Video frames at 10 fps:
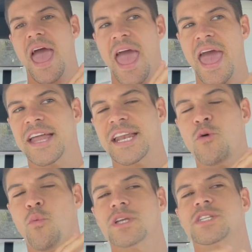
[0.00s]
And it
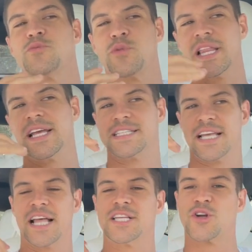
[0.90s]
wasn't really
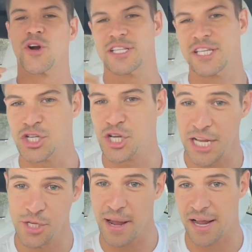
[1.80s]
until I started to
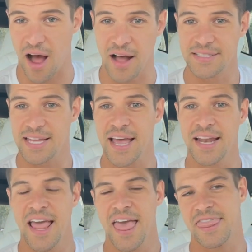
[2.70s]
change my content